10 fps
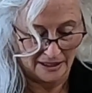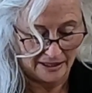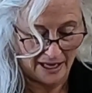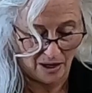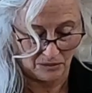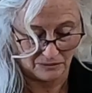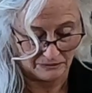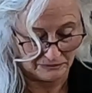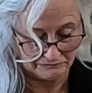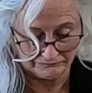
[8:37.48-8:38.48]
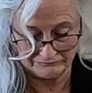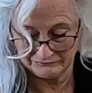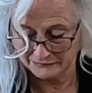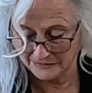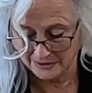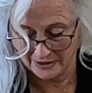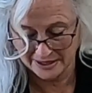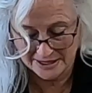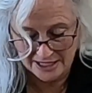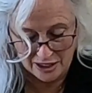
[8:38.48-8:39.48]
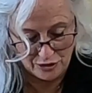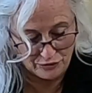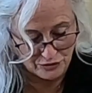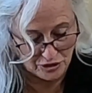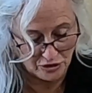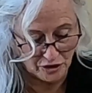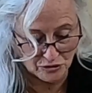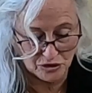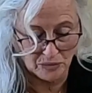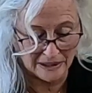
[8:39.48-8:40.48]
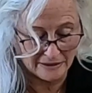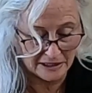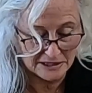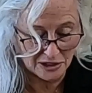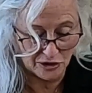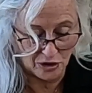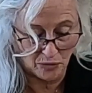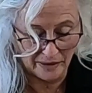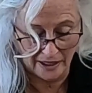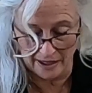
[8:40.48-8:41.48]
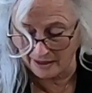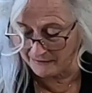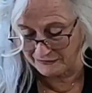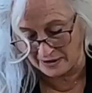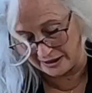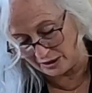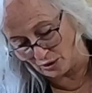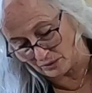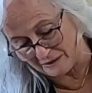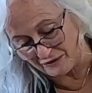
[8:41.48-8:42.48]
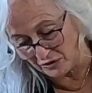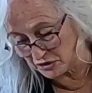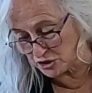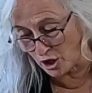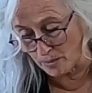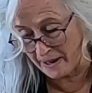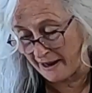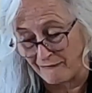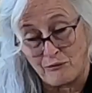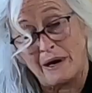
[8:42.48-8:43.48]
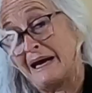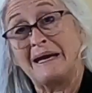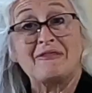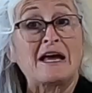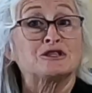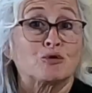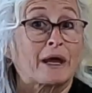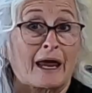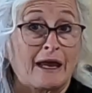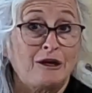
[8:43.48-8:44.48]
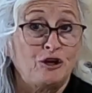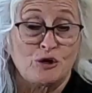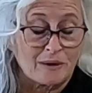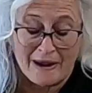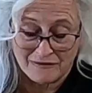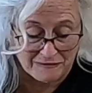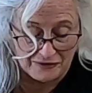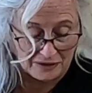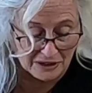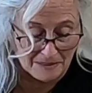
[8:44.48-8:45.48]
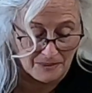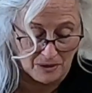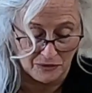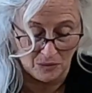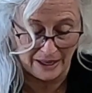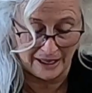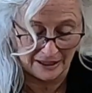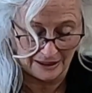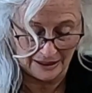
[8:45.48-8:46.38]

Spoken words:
Now, let's say you're doing this and you only have, like, you only fill the jar up halfway. That's okay. You don't have to fill it up all the way.